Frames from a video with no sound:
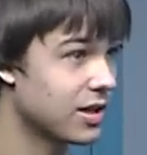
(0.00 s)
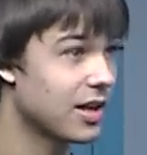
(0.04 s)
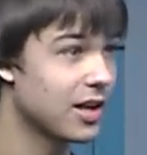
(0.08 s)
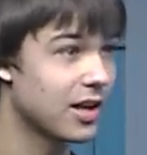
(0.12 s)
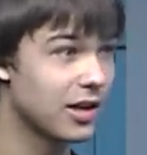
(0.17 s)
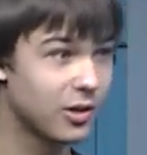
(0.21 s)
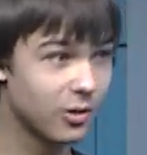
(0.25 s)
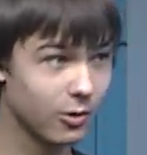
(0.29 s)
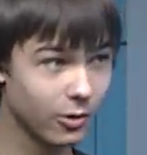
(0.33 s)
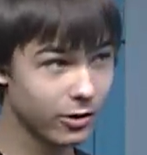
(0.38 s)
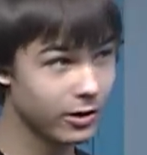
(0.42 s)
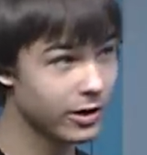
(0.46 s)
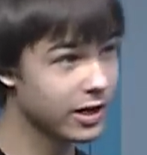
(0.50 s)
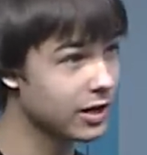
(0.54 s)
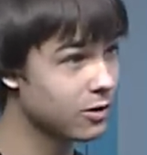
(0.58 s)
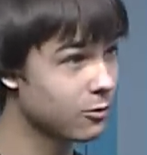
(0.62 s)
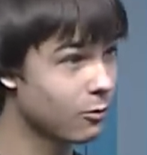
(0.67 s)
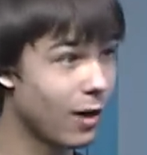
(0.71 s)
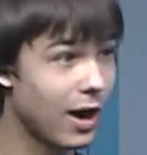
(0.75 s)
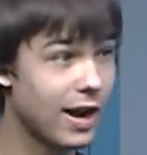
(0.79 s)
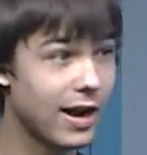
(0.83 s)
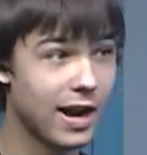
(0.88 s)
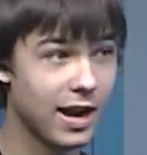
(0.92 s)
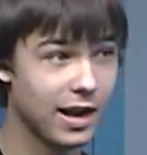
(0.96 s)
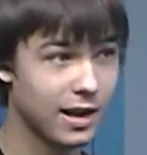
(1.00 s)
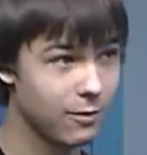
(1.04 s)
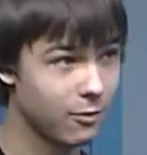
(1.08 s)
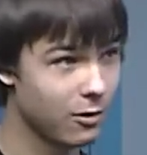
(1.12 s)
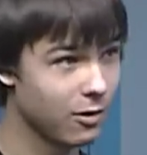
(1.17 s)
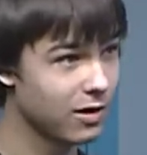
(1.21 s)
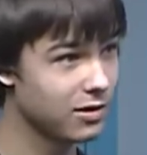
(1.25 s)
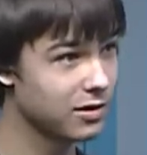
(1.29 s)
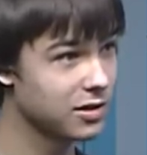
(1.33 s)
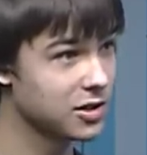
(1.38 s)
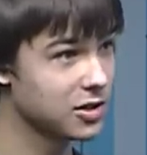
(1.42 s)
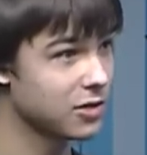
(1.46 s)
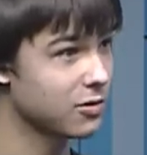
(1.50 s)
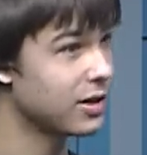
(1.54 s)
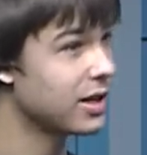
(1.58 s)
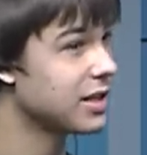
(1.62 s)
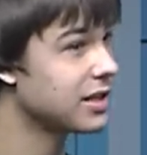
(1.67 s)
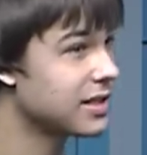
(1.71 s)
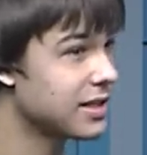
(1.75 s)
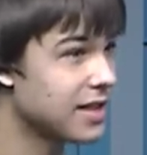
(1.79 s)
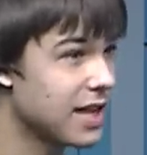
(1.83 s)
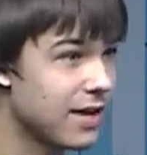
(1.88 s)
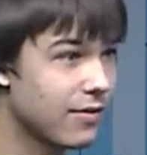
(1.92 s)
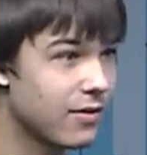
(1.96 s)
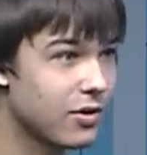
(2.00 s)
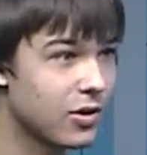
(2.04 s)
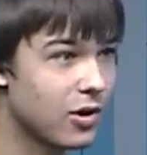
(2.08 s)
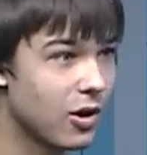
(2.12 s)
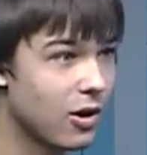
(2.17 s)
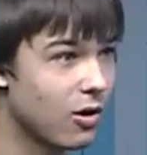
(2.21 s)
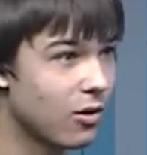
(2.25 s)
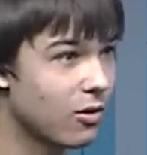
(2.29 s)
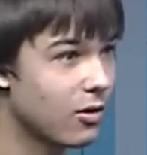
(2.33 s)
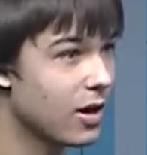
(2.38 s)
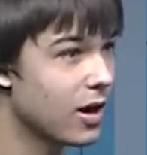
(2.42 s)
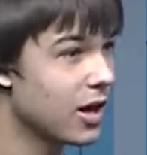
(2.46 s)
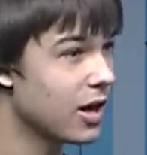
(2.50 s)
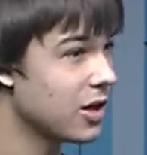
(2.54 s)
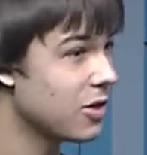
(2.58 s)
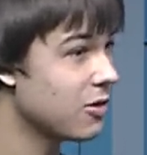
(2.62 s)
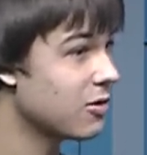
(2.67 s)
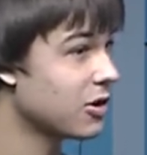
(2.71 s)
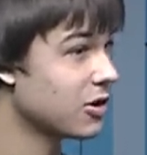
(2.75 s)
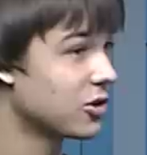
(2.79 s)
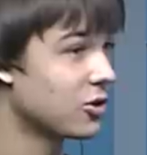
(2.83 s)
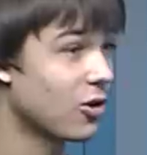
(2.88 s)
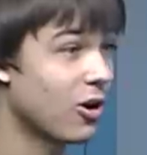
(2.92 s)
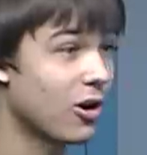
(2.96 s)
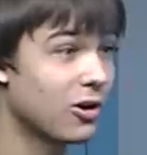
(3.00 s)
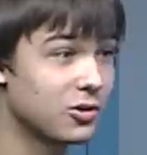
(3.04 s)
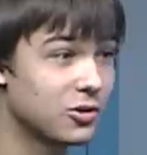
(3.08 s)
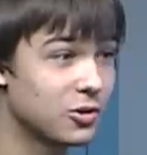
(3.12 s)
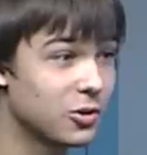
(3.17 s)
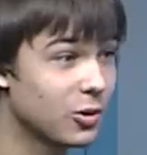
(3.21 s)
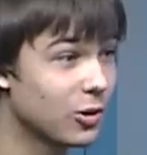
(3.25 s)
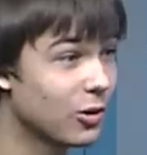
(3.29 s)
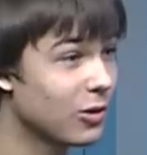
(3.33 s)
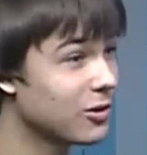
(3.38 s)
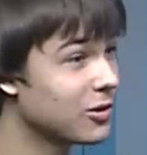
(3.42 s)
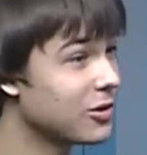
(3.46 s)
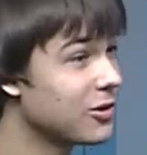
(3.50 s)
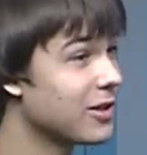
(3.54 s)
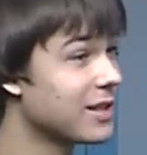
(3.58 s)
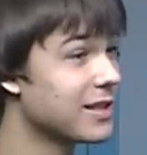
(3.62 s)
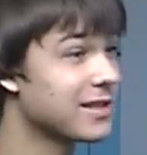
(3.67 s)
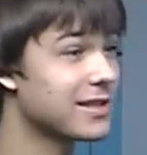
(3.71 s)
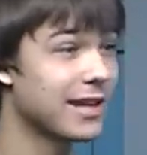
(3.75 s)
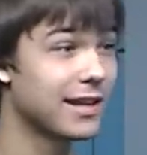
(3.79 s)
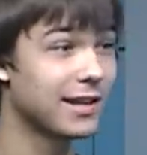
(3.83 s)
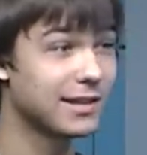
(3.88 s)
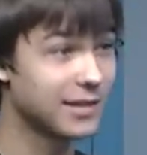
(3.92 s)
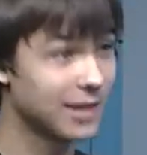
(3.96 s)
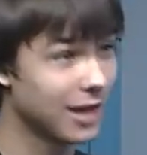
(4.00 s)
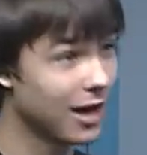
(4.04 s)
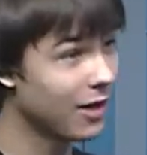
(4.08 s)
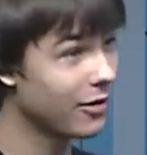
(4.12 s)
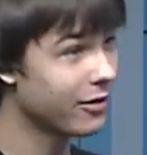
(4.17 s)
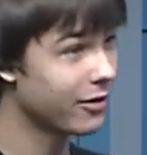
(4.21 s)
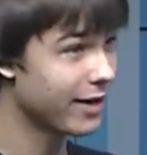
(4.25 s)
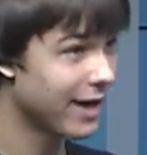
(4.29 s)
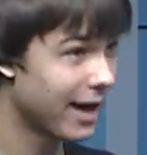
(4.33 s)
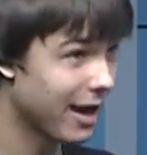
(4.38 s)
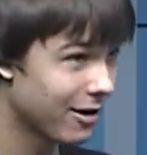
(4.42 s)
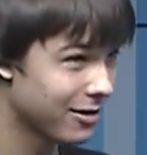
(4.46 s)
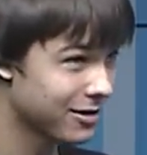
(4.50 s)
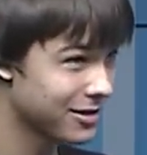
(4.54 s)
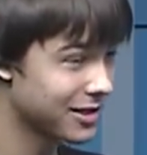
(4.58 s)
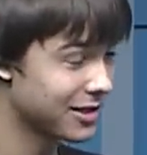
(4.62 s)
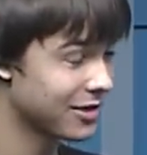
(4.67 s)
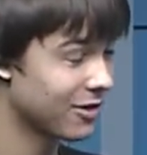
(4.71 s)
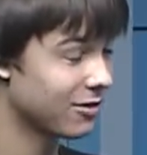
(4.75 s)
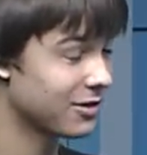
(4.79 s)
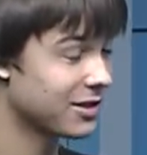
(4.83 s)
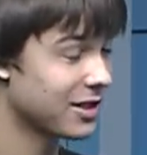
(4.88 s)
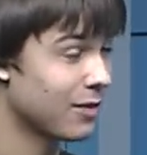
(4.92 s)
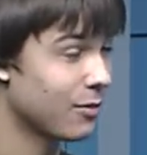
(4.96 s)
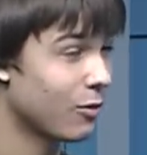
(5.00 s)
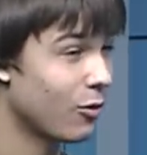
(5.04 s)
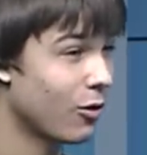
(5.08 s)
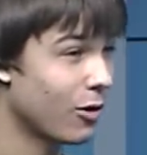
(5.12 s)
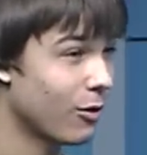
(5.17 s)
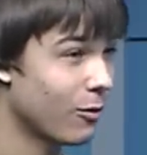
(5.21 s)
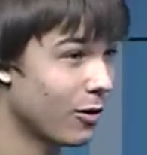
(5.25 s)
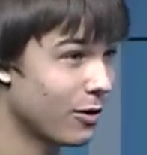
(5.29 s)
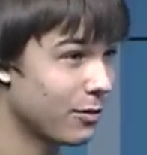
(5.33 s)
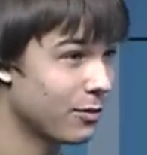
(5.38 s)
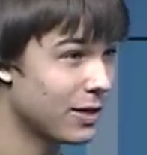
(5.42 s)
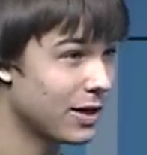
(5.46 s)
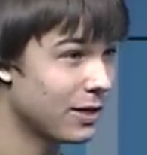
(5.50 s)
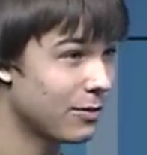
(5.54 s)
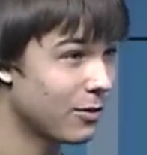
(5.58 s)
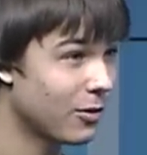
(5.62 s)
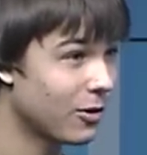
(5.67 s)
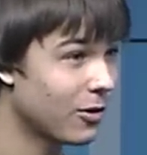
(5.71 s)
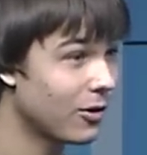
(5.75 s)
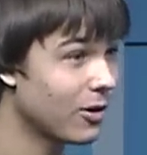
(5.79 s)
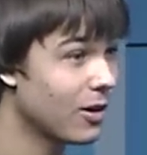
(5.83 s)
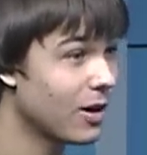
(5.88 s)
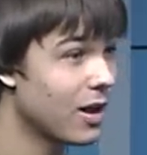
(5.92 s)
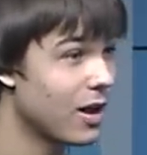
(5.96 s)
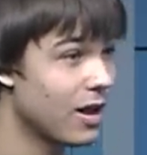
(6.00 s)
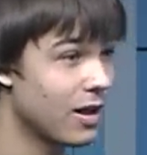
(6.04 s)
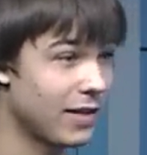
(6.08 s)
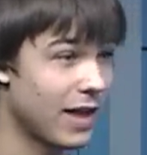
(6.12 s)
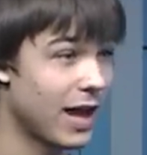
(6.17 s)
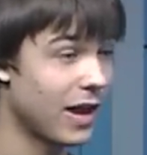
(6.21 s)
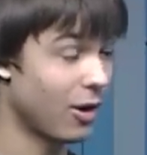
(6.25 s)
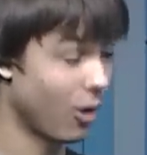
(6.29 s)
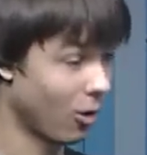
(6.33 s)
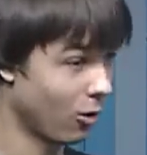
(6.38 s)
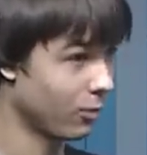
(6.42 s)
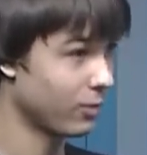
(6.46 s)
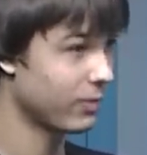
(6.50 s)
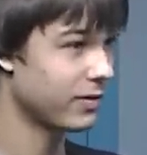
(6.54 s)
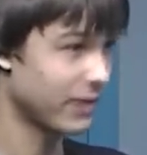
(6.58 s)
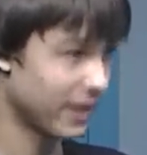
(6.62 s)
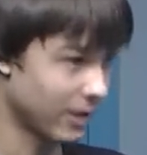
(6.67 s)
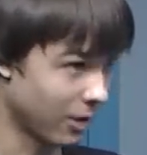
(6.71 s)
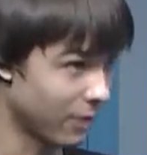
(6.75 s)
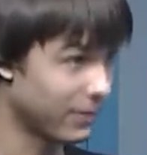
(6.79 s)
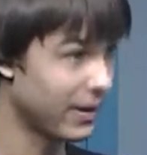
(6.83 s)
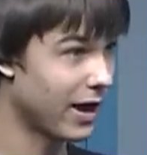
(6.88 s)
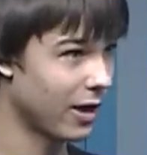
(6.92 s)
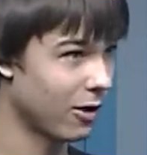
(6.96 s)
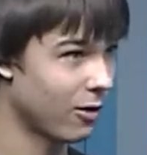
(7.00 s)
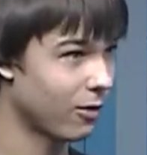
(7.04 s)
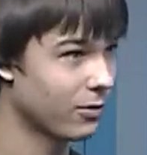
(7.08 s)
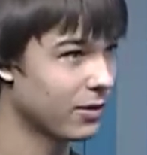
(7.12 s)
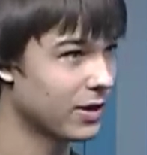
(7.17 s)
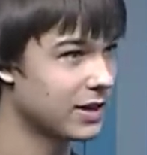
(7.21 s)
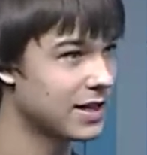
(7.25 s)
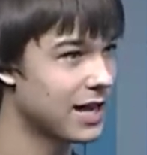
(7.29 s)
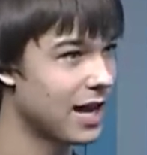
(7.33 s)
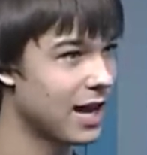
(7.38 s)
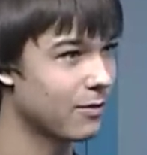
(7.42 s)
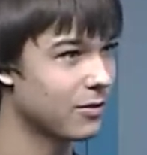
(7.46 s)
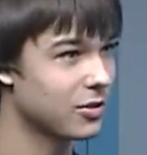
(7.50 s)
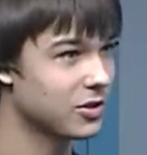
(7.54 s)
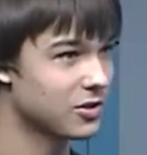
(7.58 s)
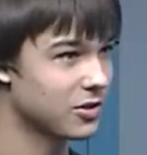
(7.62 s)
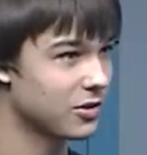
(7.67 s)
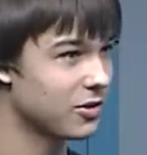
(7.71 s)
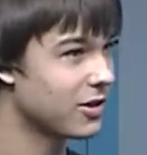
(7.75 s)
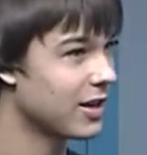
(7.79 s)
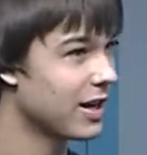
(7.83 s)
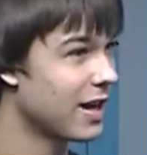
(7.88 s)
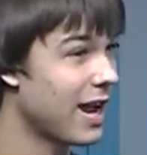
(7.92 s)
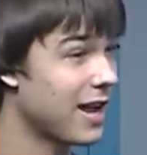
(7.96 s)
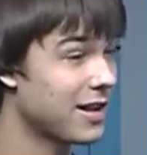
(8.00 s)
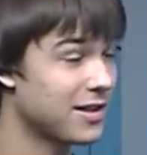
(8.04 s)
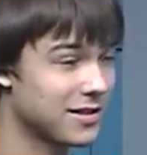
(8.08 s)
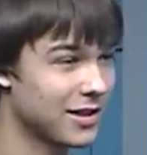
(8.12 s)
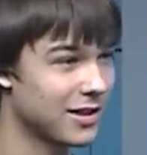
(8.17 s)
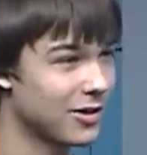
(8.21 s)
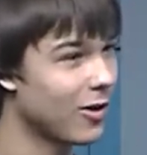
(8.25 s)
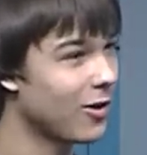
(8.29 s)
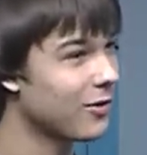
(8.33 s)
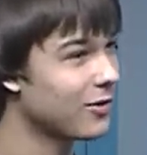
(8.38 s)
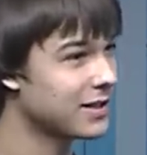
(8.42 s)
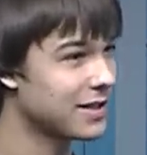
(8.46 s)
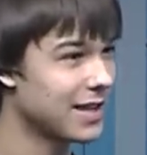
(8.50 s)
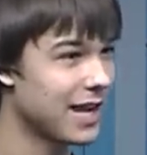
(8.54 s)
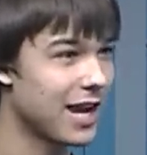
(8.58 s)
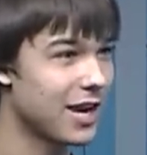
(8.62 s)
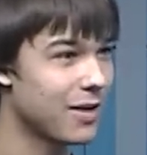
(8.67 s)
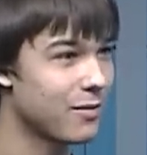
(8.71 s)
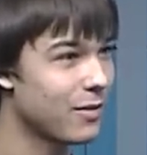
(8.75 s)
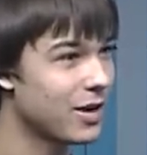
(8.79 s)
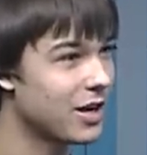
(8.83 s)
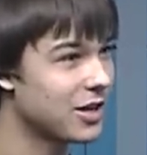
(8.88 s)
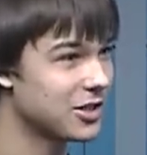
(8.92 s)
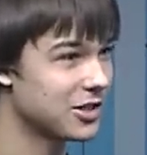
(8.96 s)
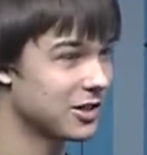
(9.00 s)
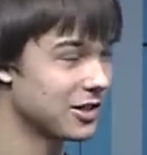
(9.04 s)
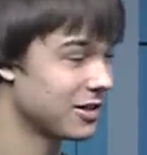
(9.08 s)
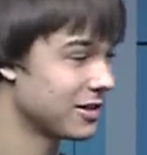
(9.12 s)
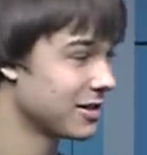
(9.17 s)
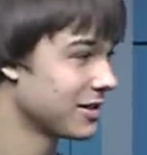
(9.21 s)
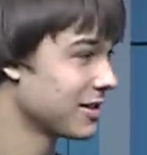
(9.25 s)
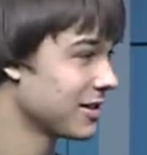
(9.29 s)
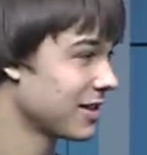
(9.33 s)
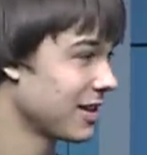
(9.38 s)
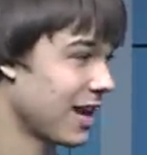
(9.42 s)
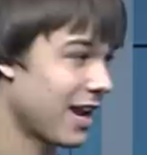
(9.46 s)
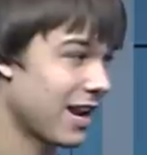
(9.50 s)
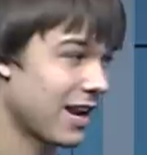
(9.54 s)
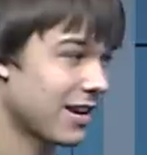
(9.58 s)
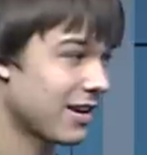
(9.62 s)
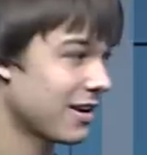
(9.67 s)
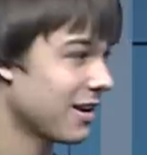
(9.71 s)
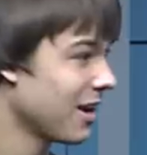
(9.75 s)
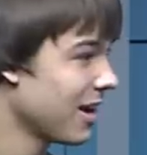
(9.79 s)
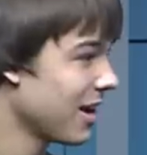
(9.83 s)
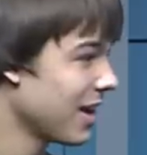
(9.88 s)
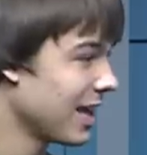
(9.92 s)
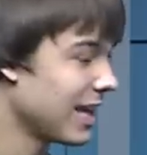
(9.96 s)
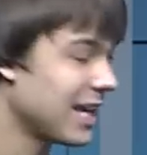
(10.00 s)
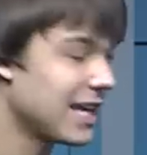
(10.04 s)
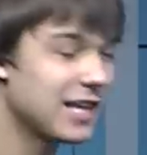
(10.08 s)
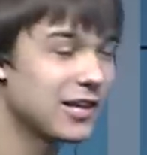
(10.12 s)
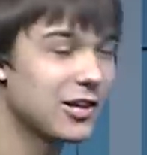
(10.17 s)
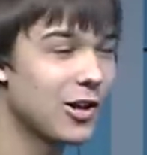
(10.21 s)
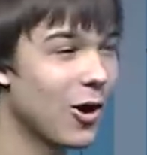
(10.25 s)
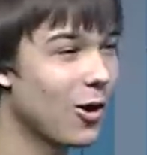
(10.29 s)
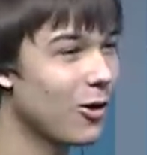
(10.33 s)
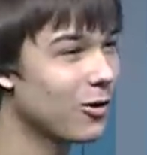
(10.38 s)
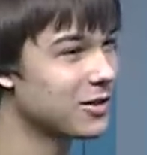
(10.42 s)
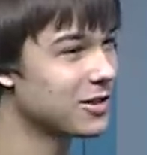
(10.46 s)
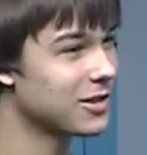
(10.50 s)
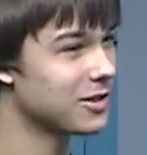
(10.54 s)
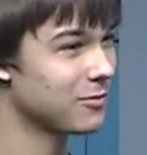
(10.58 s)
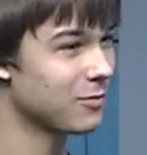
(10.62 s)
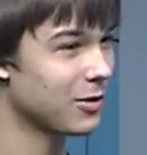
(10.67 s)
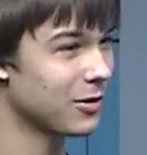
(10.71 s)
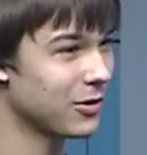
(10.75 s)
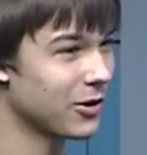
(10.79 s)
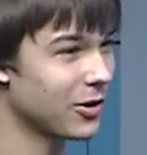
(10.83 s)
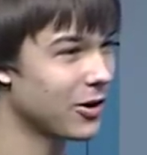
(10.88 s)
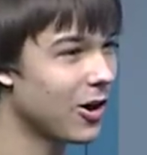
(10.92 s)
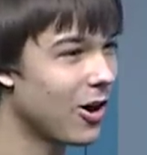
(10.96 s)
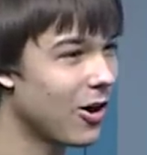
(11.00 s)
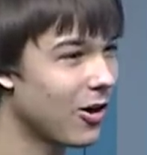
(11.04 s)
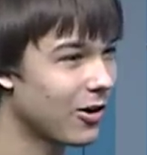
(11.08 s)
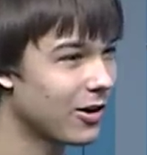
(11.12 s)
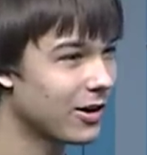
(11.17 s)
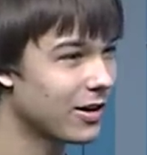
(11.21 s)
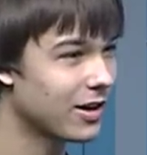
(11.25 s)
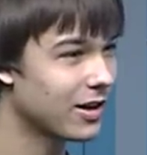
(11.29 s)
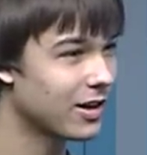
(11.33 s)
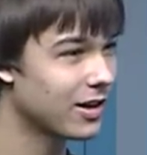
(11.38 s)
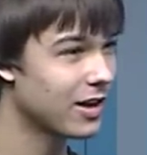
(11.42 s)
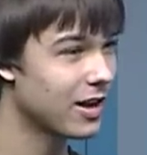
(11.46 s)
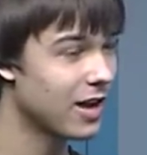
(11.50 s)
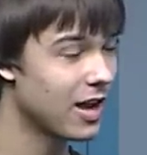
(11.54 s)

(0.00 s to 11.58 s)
You literally can write anywhere on the screen, save a note, you can draw oh. doodles, you can send it to other Galaxy Note 10.1 people that own, th that own the tablet so you can send all these animations and e-notes is what they're calling it.